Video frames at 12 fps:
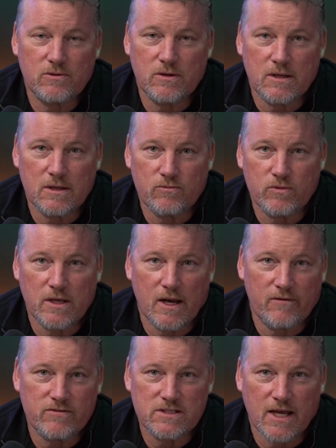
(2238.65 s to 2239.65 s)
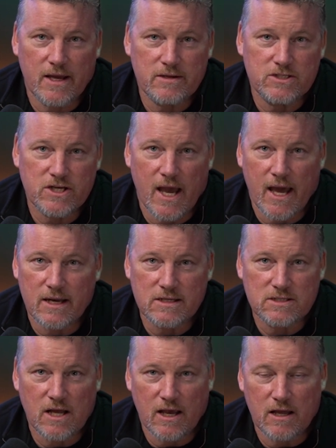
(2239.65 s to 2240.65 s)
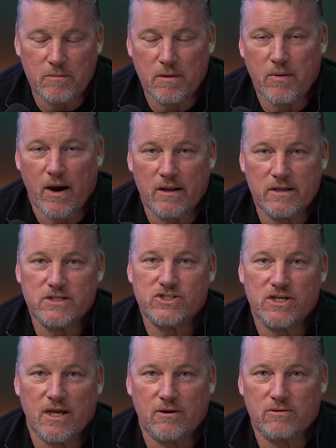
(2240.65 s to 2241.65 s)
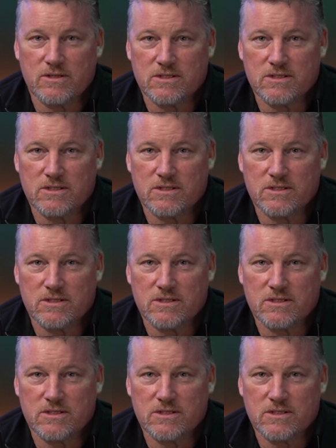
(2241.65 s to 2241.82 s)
And we can have a side chat. It's not going to be part of this channel.